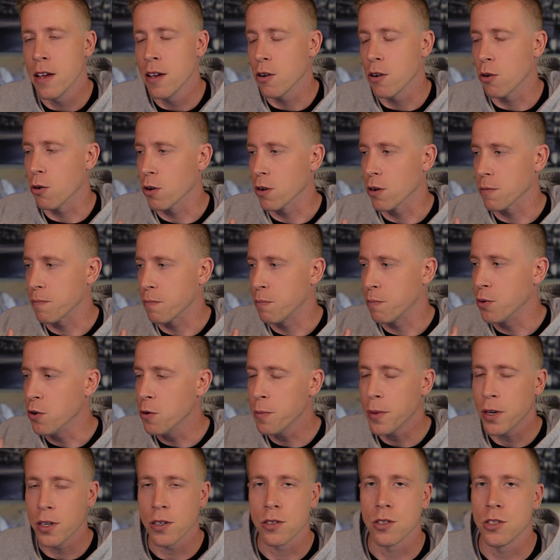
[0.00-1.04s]
or
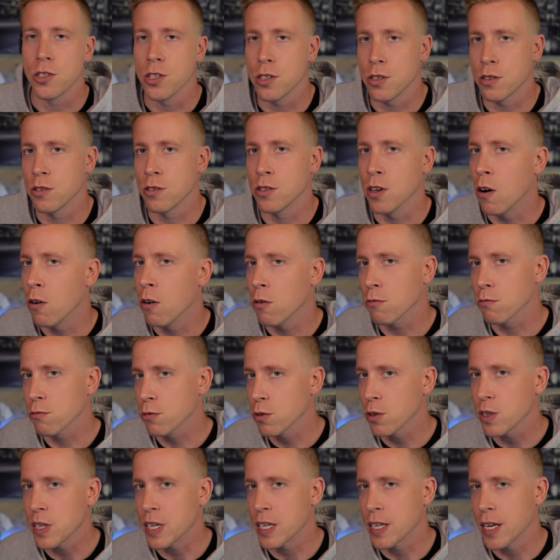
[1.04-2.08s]
Boomers just don't
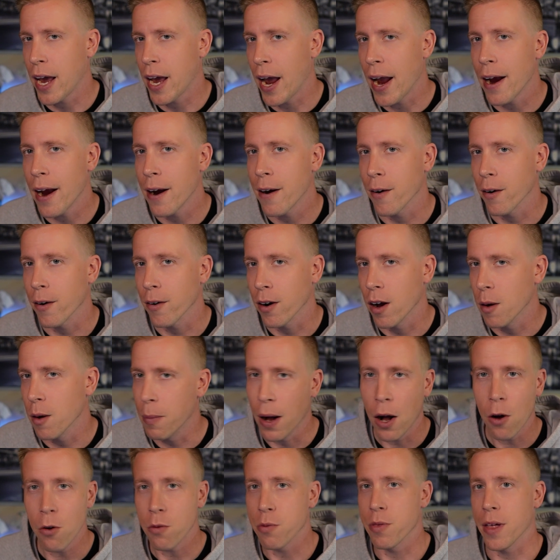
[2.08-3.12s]
really care
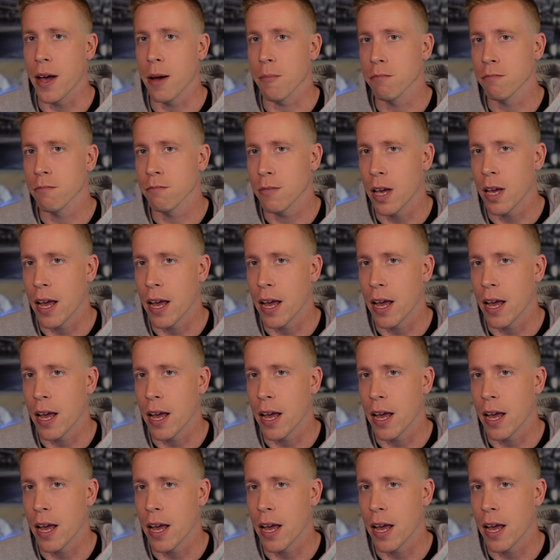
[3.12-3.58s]
about them